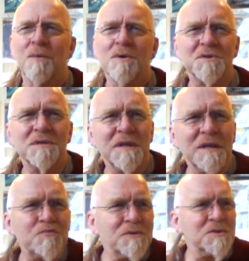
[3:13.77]
what do
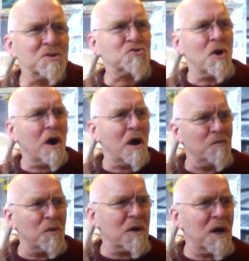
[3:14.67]
Librans
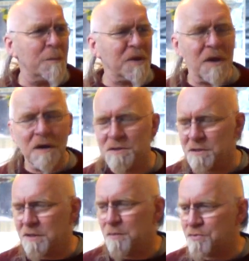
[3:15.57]
drive? What type of cars
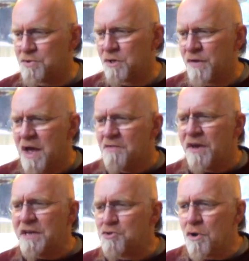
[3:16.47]
do Librans drive?
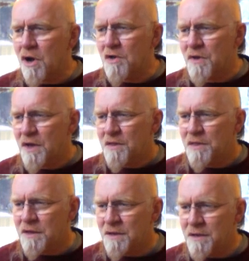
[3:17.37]
They drive
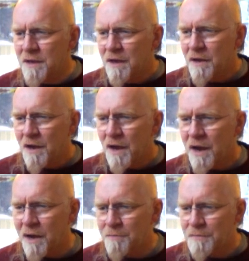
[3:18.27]
the
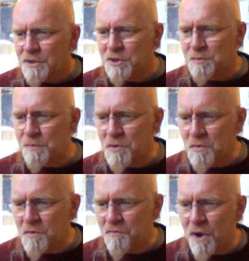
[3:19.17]

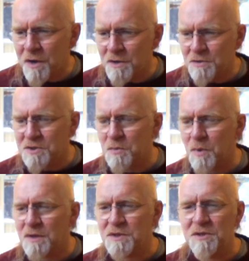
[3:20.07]
smooth runners, the
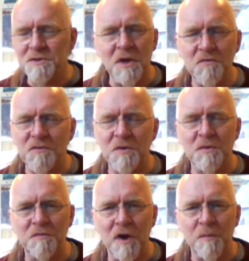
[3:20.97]
ones that you don't feel
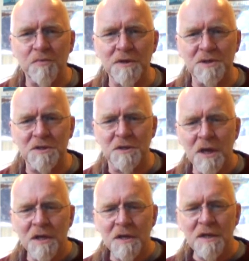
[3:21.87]
the vibration.
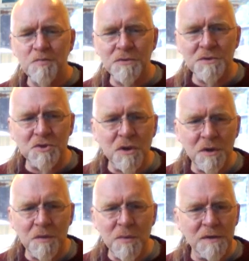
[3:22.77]
Librans
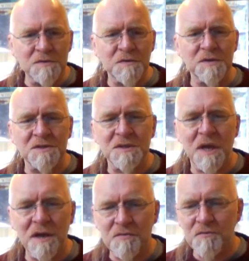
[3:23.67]
drive the ones that are
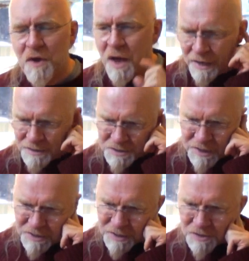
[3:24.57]
safe and
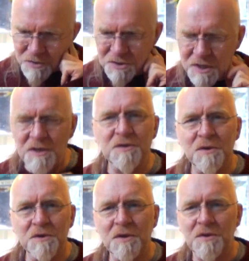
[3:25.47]
steady and do a steady
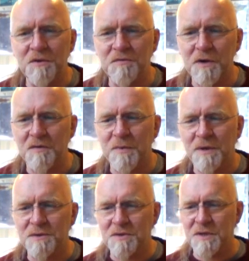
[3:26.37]
30, 35
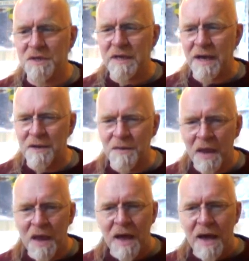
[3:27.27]
miles to the gallon.
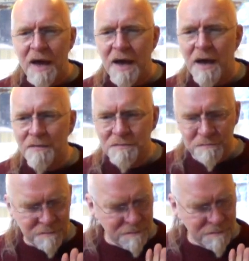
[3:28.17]
And